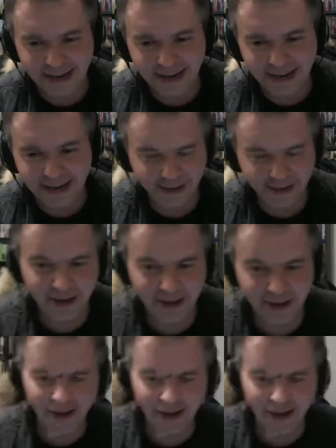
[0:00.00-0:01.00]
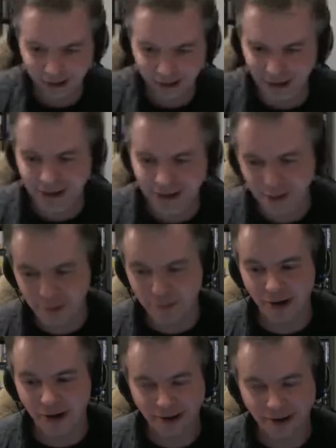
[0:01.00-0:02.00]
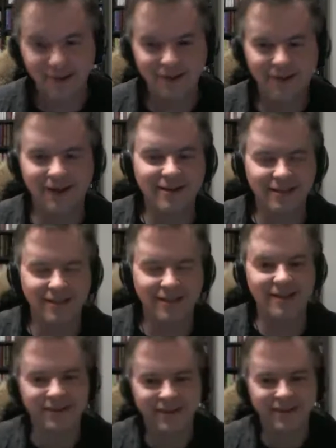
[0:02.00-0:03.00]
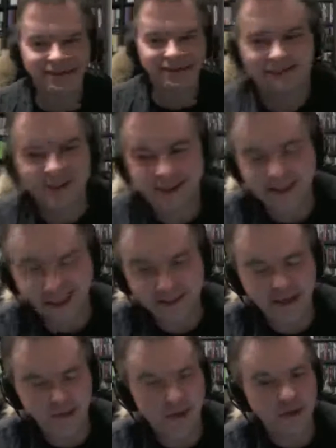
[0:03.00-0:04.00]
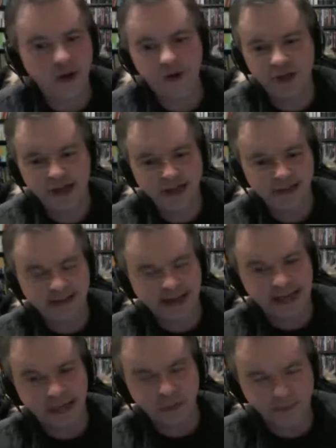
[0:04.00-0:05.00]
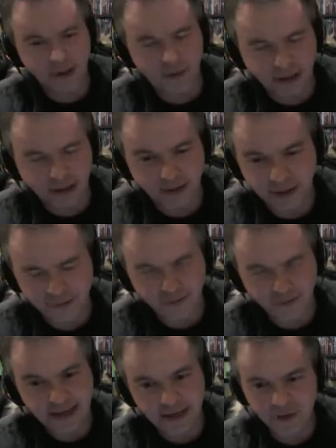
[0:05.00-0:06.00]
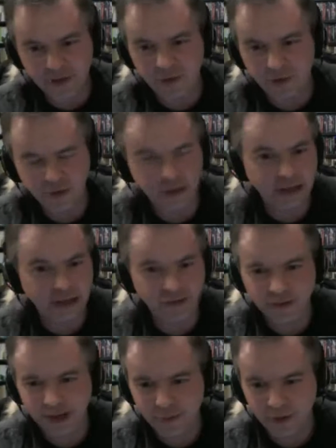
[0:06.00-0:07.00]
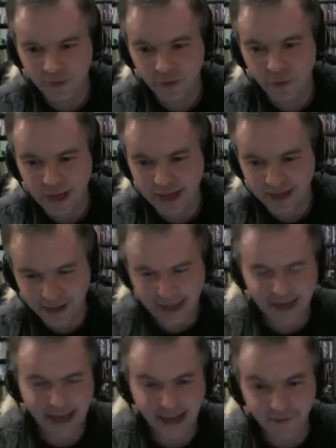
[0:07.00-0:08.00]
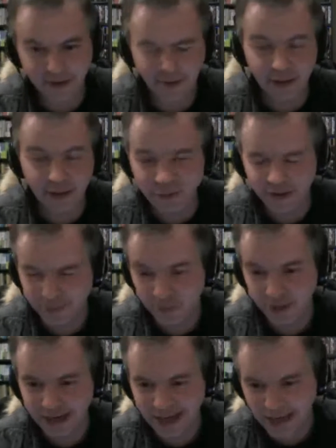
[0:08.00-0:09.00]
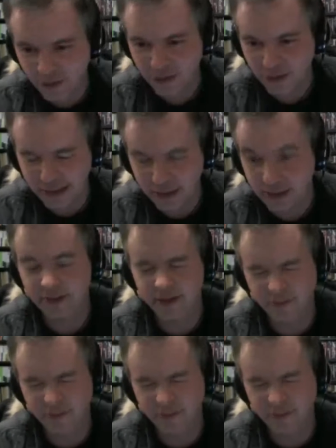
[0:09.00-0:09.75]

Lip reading: checking going on. Come on, give me a break. Like if they were all checking the data, we'd be going to the convenience store like 2 times every week and having 5.8 onigiris every